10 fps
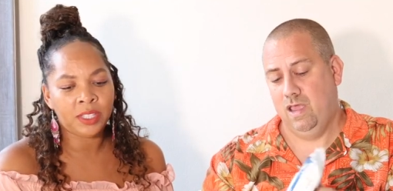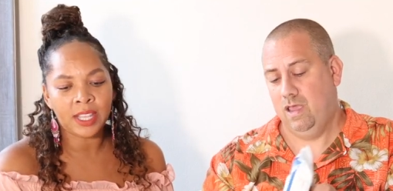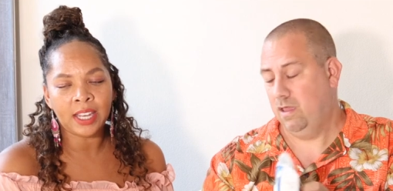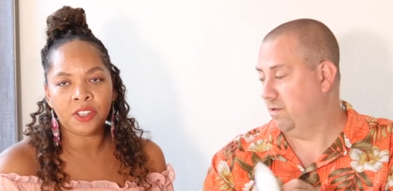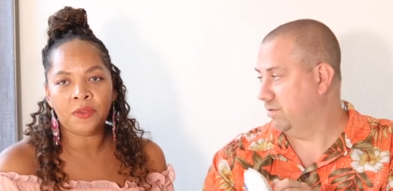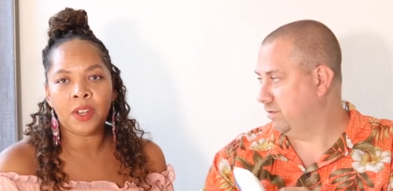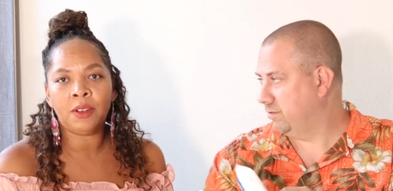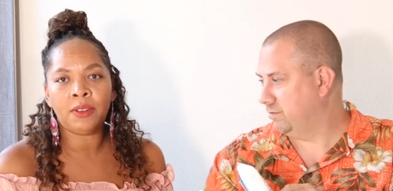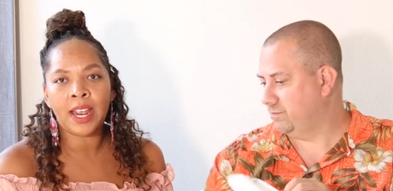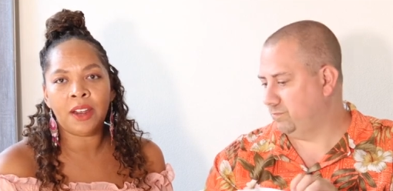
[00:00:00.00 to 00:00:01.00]
Speaker 1: set your
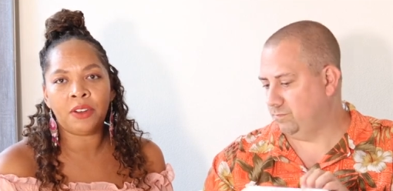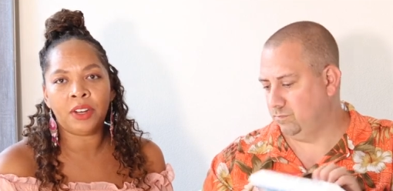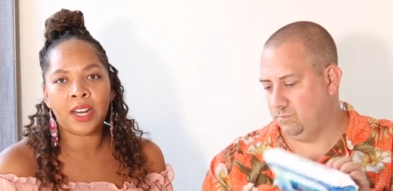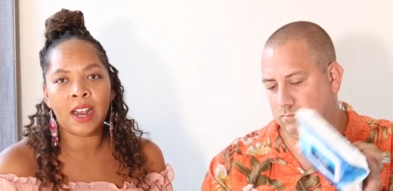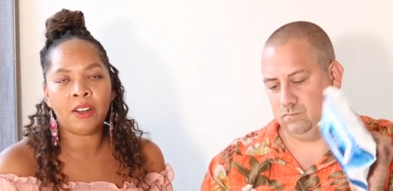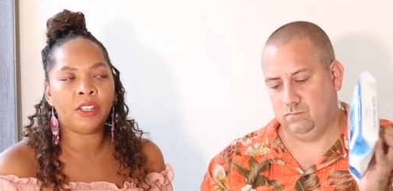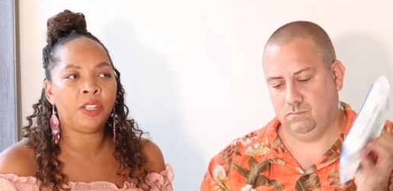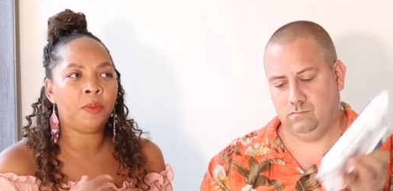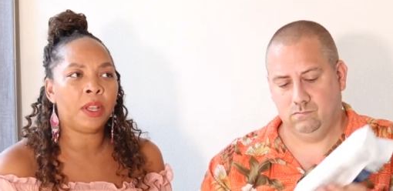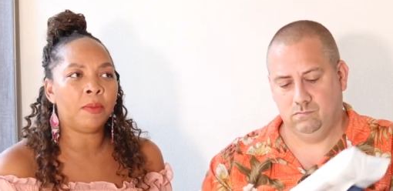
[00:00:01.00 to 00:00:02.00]
phone down on the counter,
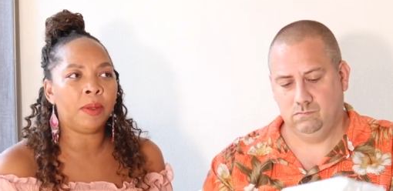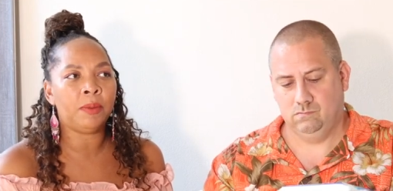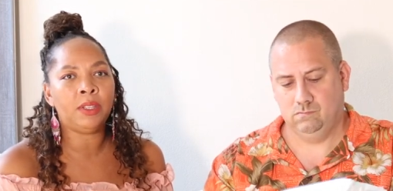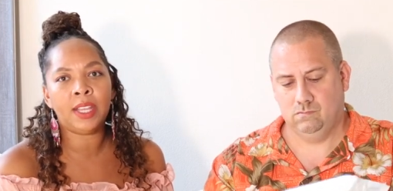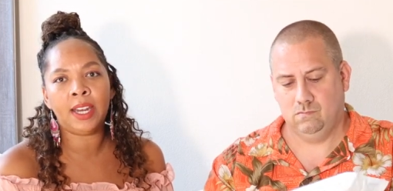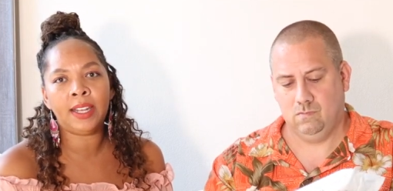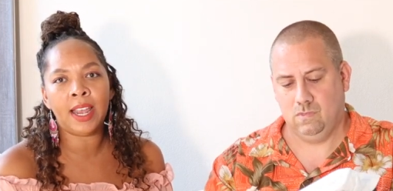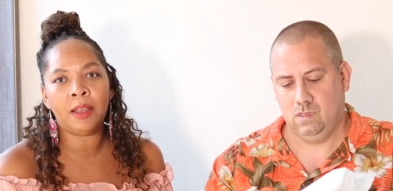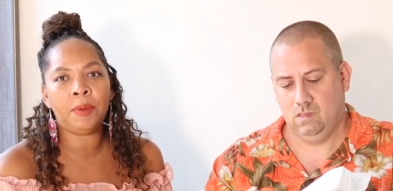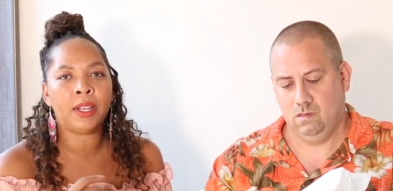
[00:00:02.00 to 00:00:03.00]
you pick them up. You set it
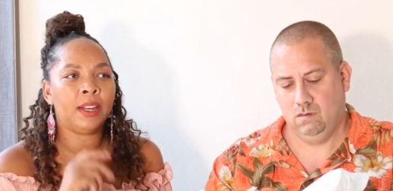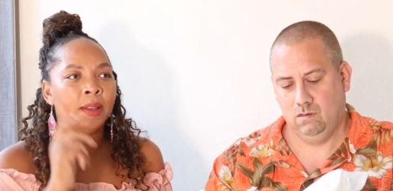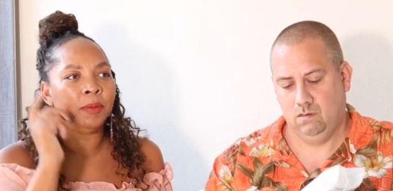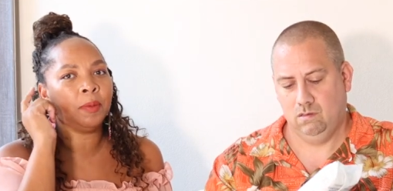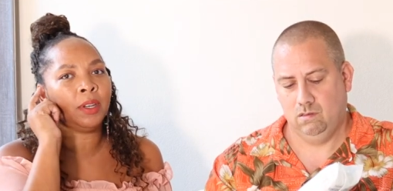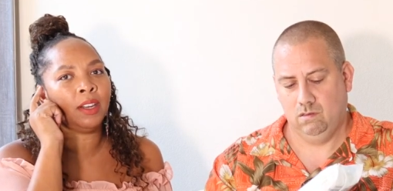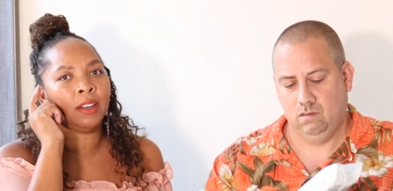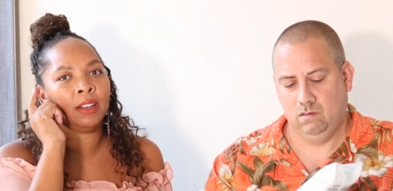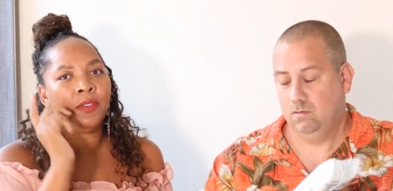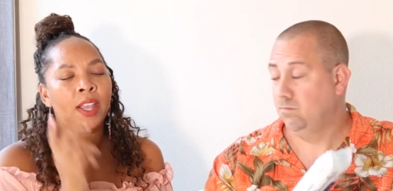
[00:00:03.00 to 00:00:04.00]
down, pick it up, put it
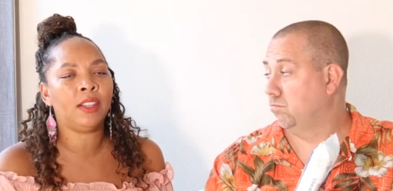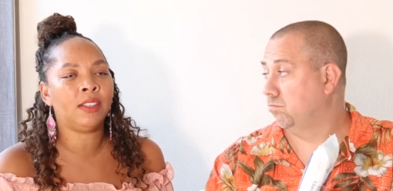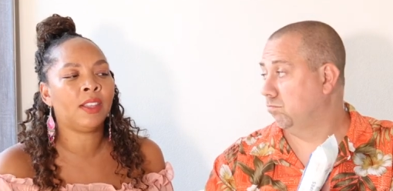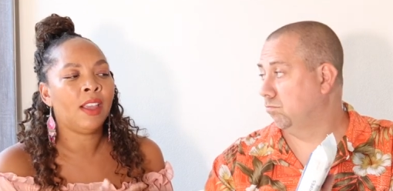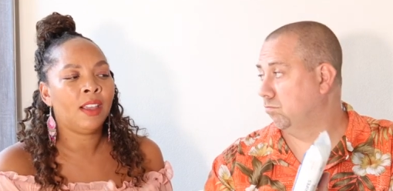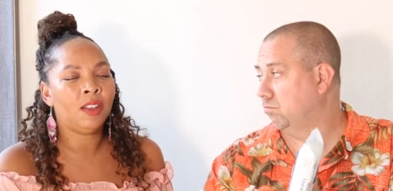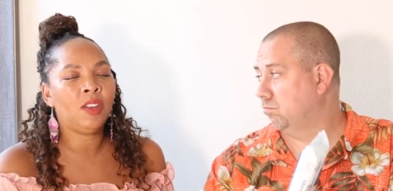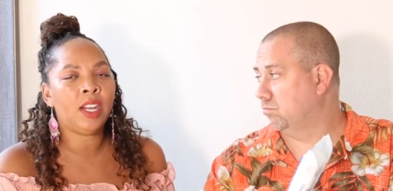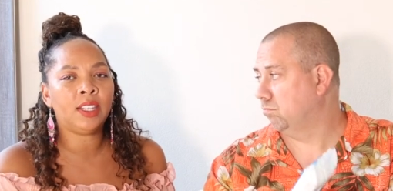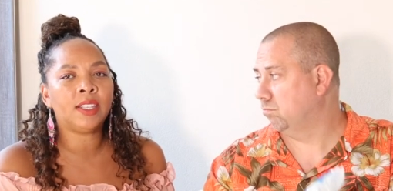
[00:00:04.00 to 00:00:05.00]
on your face. You
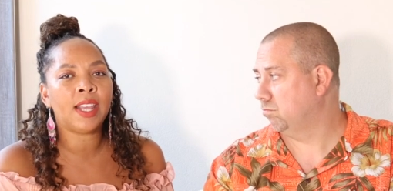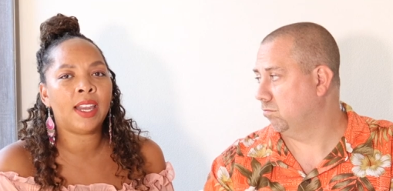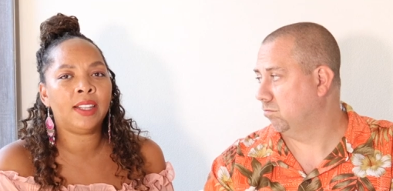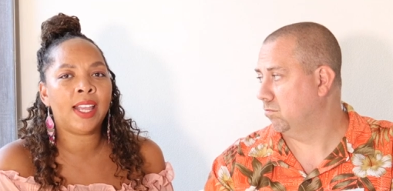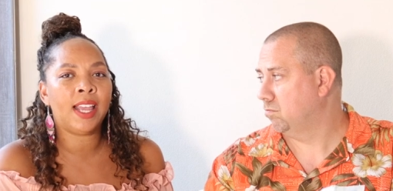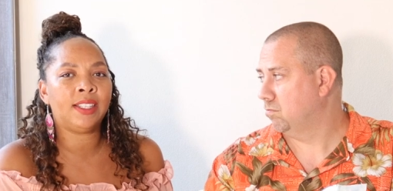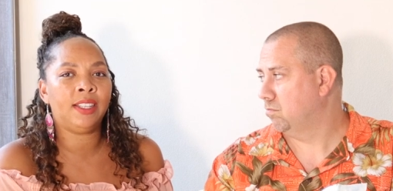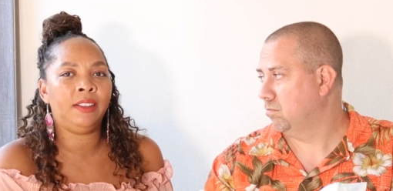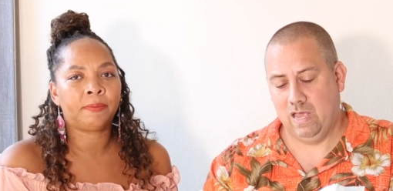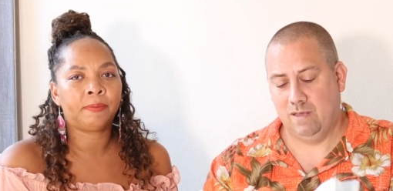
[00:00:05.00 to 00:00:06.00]
need to sanitize
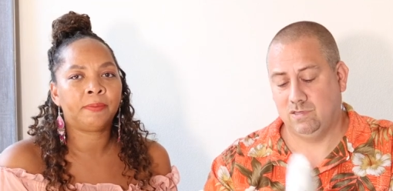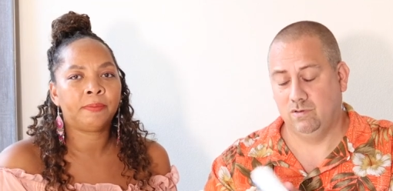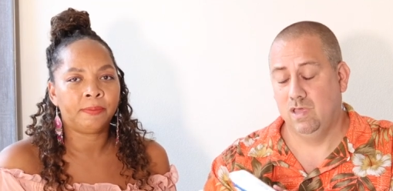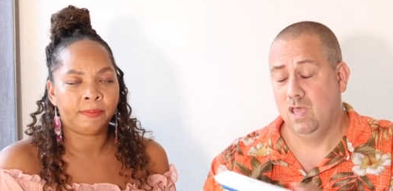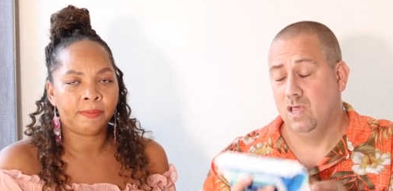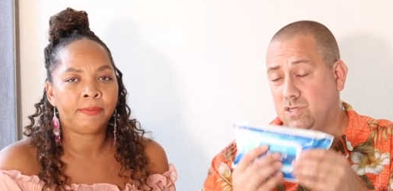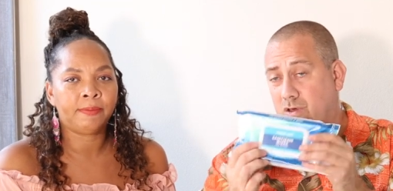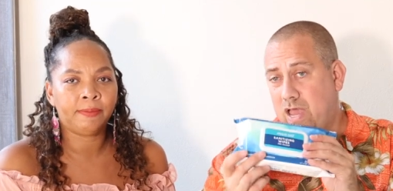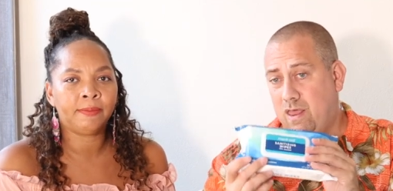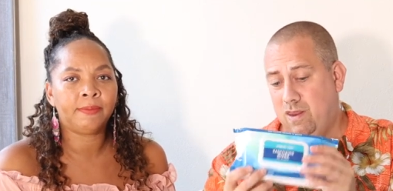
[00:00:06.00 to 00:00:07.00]
it.
Speaker 2: Absolutely.
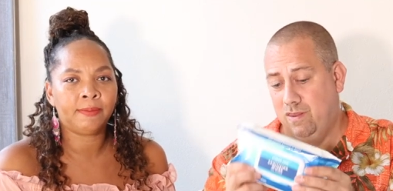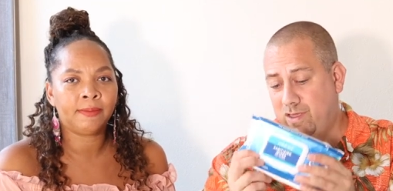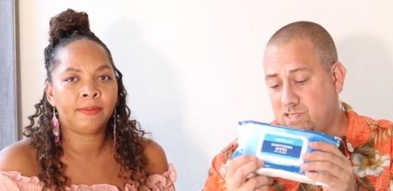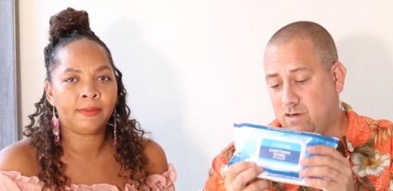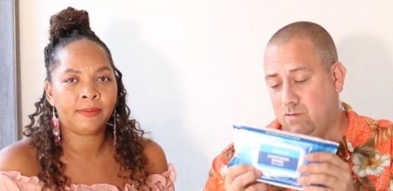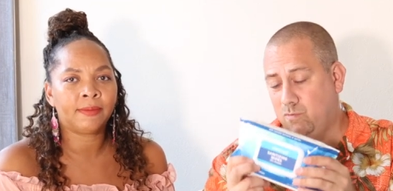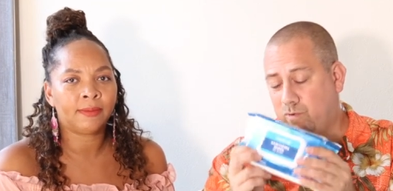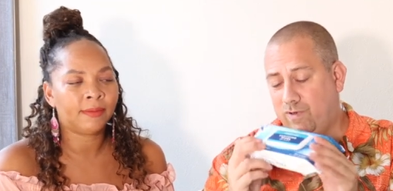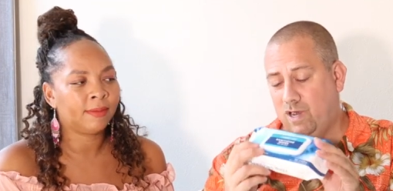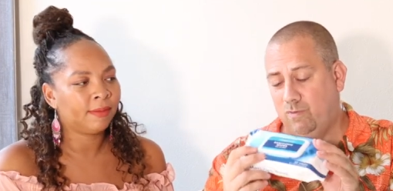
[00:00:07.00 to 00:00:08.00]
So, and these were
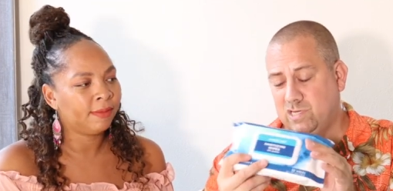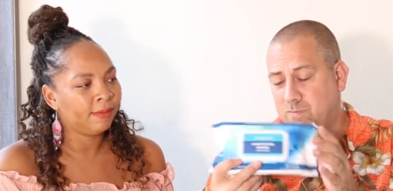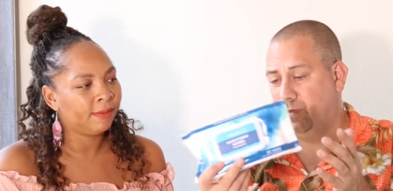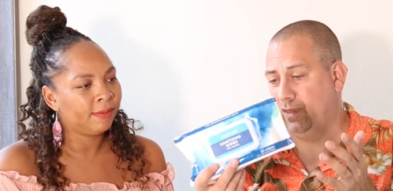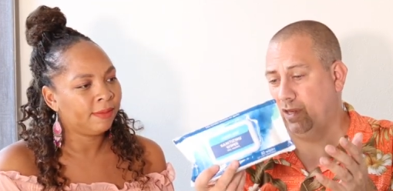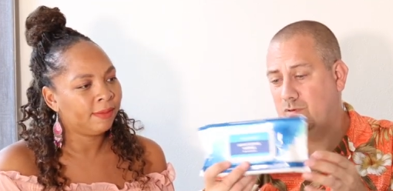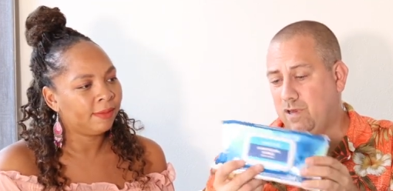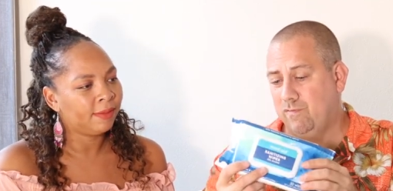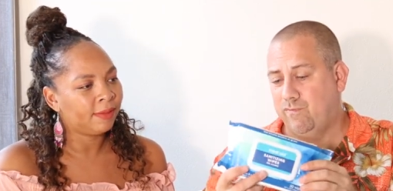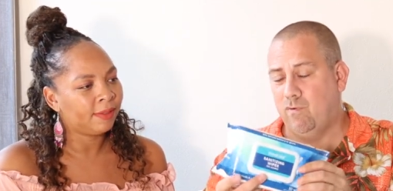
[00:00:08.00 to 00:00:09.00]
very reasonable. I think they were
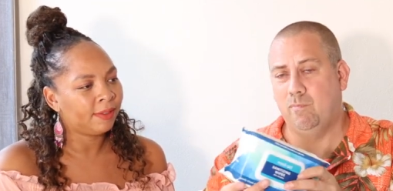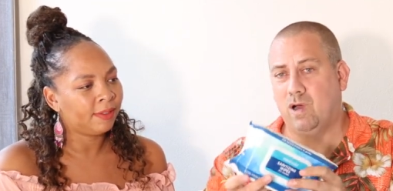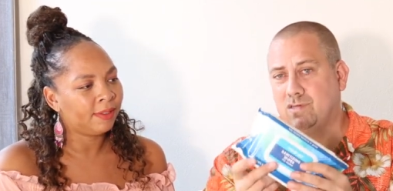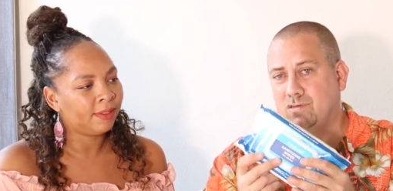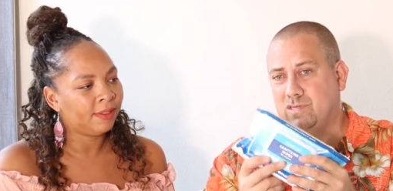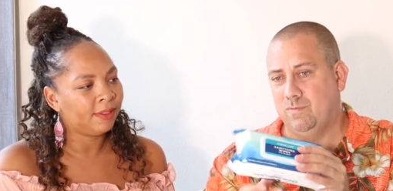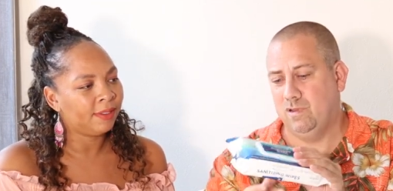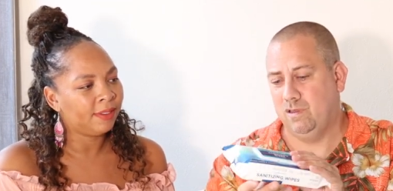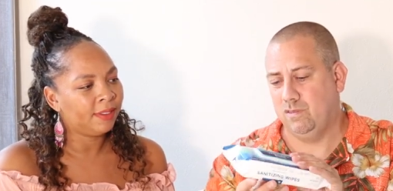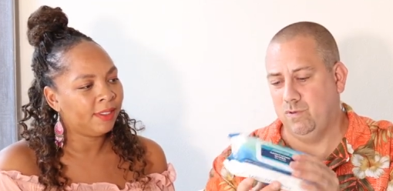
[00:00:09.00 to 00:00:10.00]
like $4 or
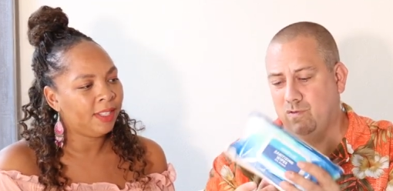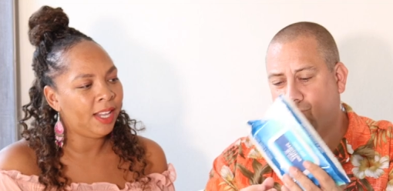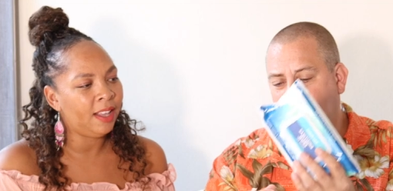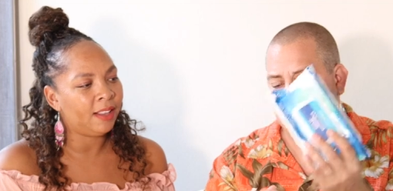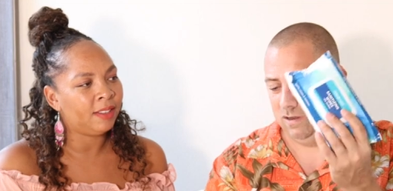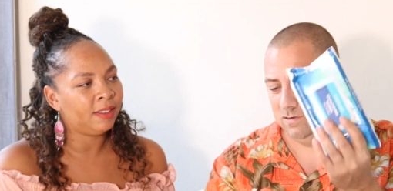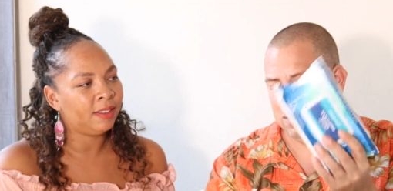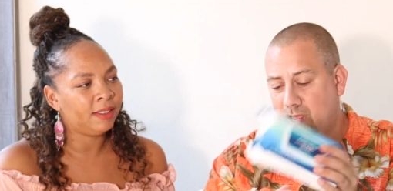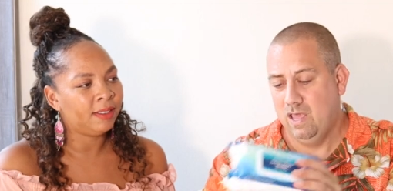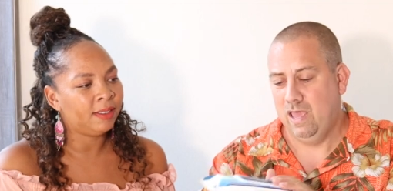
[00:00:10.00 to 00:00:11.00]
something, $3 or
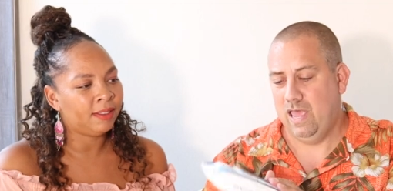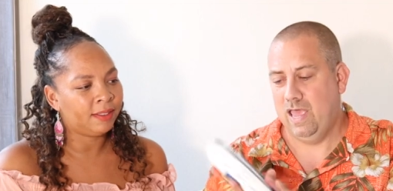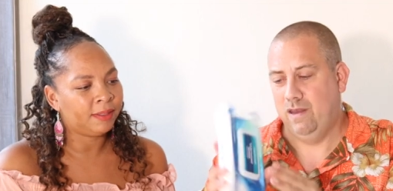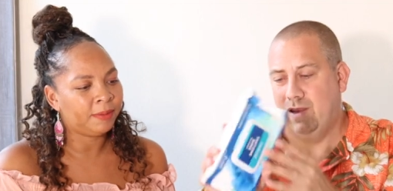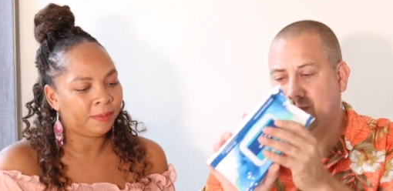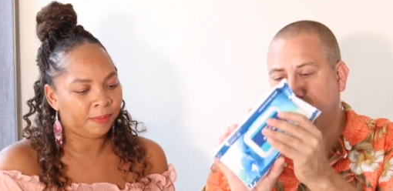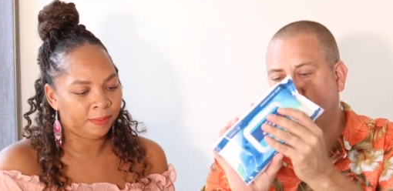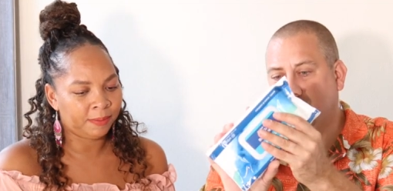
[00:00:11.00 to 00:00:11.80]
$4. And nice and